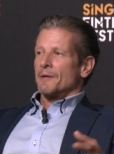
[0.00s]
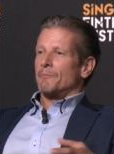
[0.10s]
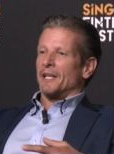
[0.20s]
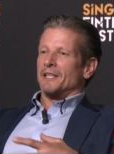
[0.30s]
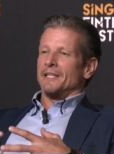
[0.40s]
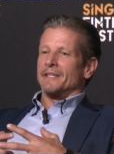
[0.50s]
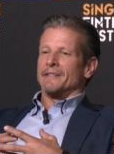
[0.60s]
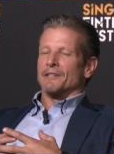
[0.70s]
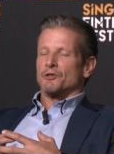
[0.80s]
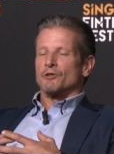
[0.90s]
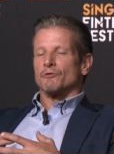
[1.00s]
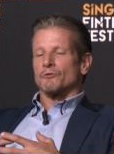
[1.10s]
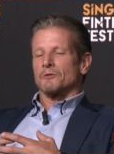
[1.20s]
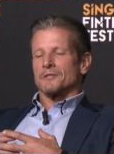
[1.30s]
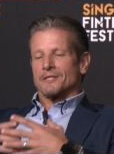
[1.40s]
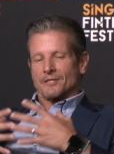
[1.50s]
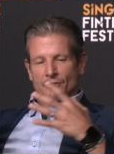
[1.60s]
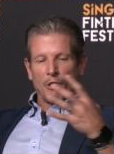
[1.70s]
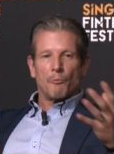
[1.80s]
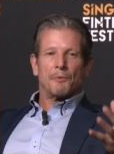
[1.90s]
by the additional
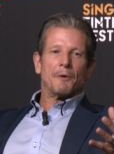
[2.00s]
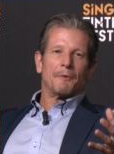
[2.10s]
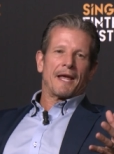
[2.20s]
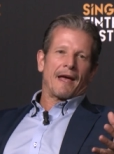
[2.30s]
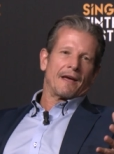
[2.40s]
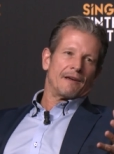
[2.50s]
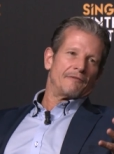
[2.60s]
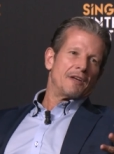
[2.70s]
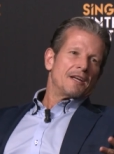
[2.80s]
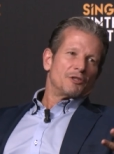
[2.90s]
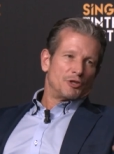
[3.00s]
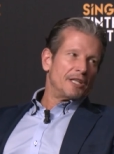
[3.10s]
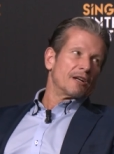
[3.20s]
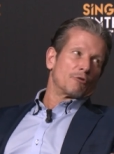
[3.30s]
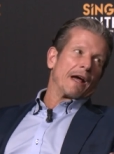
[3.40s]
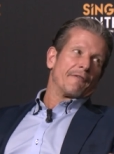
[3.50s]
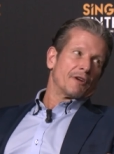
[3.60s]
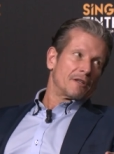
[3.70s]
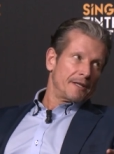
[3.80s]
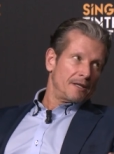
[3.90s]
scope that we have
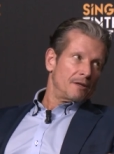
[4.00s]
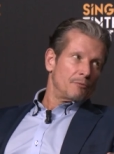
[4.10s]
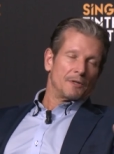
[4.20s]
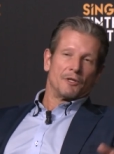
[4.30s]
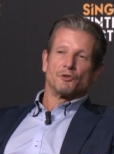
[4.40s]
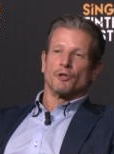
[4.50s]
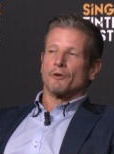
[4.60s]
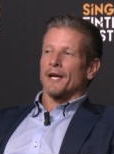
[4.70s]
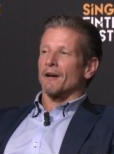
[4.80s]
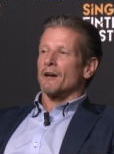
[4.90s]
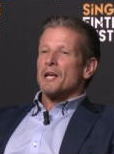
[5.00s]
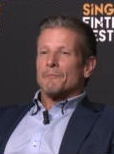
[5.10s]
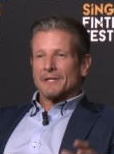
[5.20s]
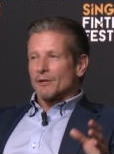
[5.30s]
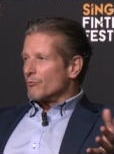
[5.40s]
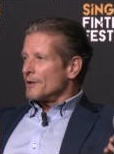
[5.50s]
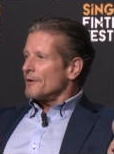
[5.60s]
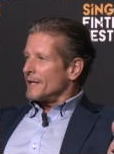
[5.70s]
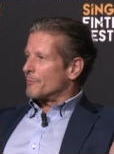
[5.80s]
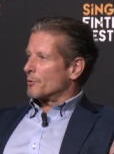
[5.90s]
geographically with Digital Care. But the
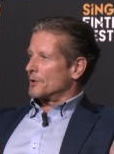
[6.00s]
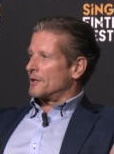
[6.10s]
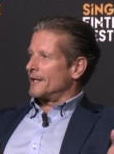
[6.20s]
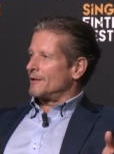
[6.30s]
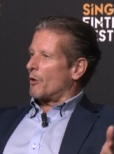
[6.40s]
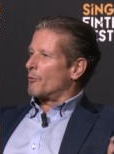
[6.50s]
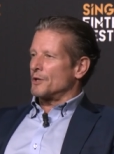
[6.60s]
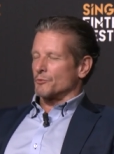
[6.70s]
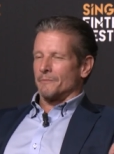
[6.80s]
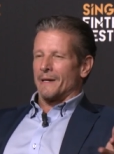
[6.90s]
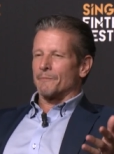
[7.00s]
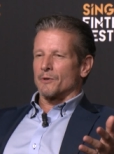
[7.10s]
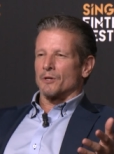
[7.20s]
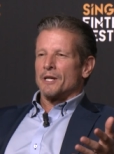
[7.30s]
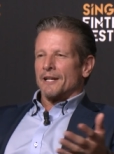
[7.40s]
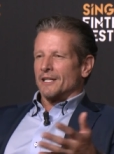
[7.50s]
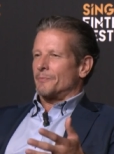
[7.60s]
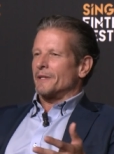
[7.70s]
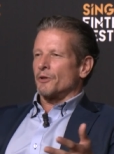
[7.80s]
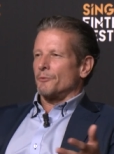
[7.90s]
really important thing to always remember,
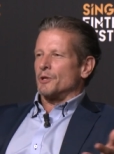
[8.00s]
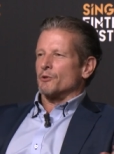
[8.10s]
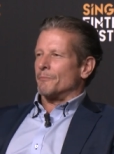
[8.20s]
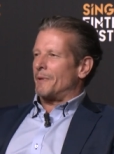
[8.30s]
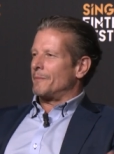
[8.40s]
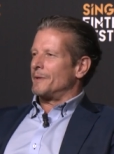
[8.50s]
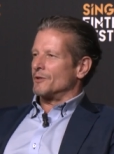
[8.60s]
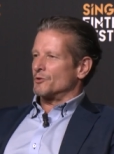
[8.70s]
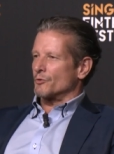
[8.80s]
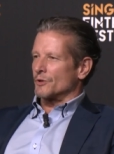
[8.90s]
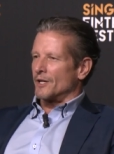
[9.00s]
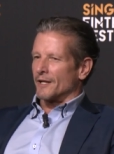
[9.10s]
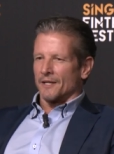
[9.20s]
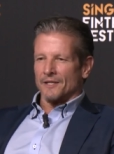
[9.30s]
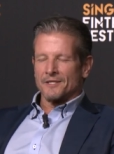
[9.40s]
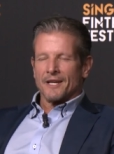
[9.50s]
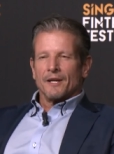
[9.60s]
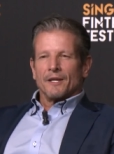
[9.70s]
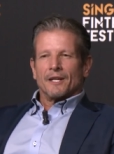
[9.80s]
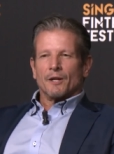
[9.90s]
especially when you're a baby InsurTech, is,
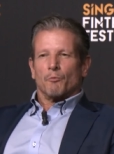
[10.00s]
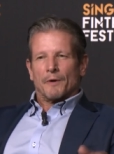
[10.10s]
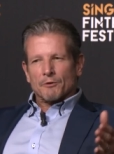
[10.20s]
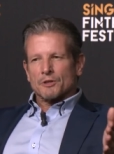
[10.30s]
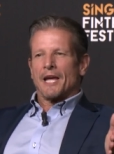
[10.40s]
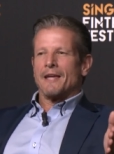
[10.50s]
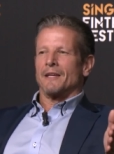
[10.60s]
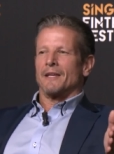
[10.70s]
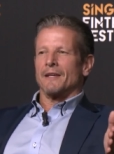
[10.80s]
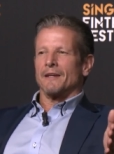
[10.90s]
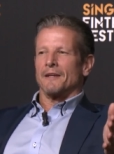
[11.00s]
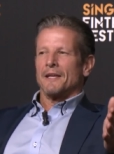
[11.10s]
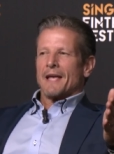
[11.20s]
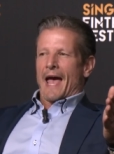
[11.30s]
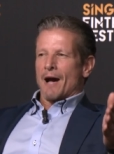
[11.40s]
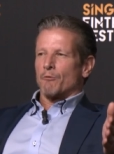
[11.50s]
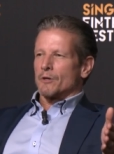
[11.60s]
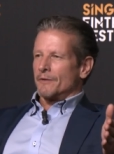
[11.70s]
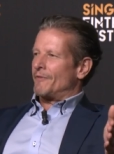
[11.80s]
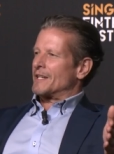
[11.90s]
you know, we are taking
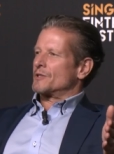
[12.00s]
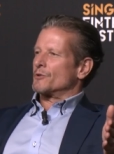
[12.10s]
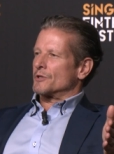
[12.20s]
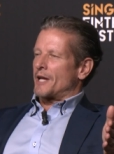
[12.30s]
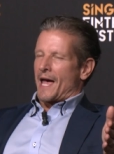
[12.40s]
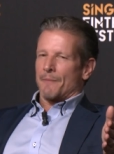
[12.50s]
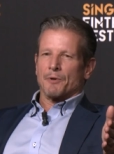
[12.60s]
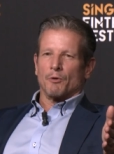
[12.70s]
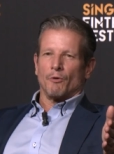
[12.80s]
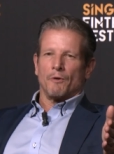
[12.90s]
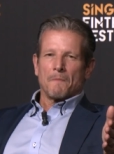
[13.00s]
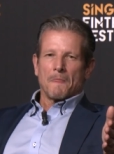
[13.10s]
our investors' capital